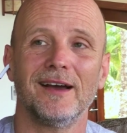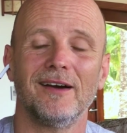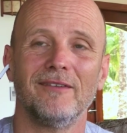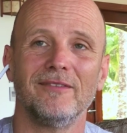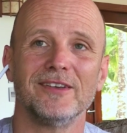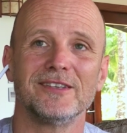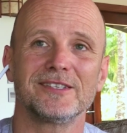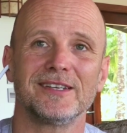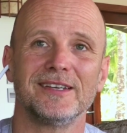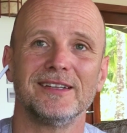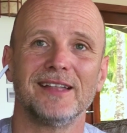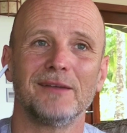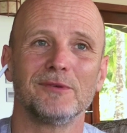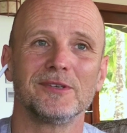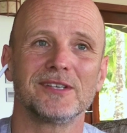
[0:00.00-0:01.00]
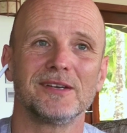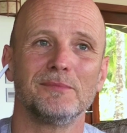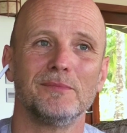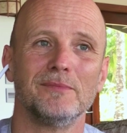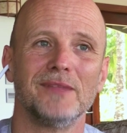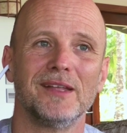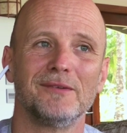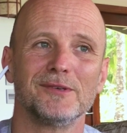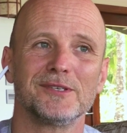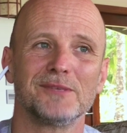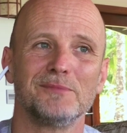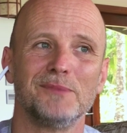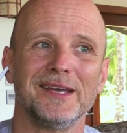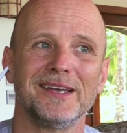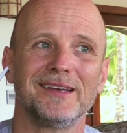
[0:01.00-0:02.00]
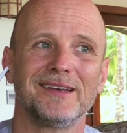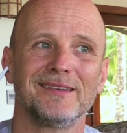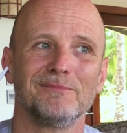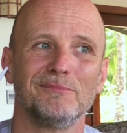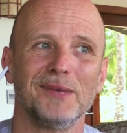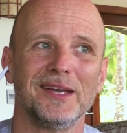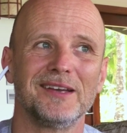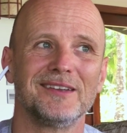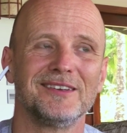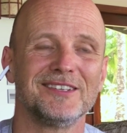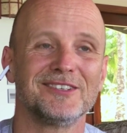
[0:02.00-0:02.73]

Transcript: Obviously, that was a big